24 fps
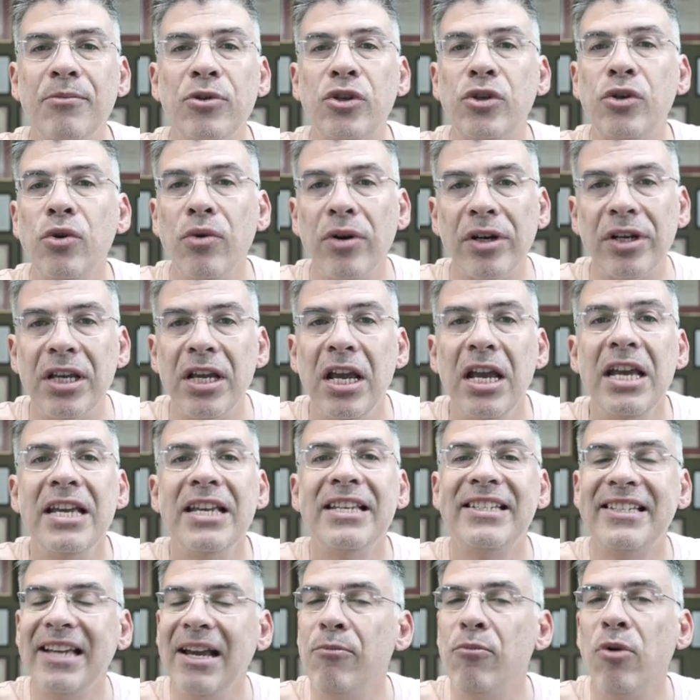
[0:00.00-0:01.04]
sort
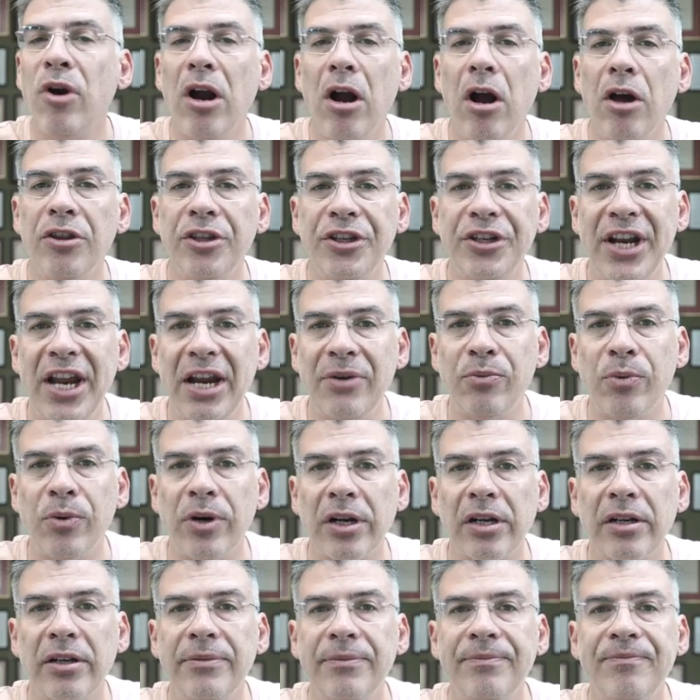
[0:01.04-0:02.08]
somewhere on the
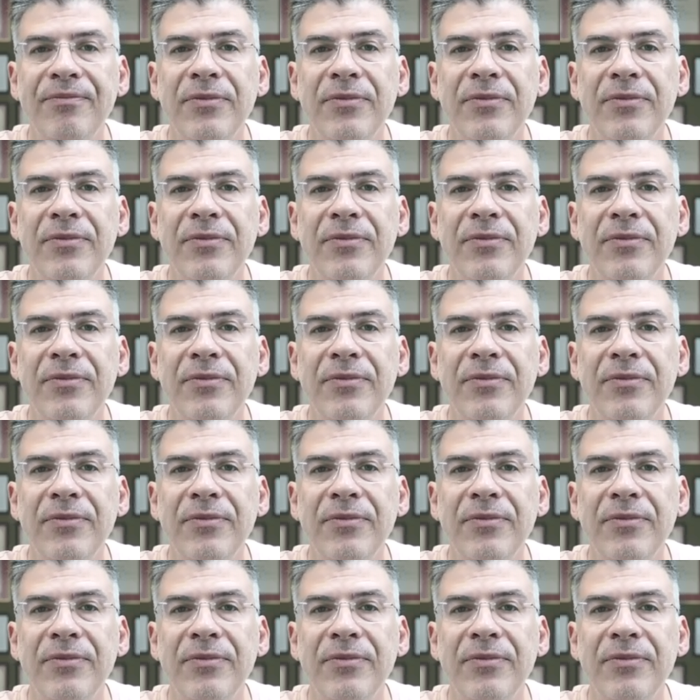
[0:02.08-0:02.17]
network.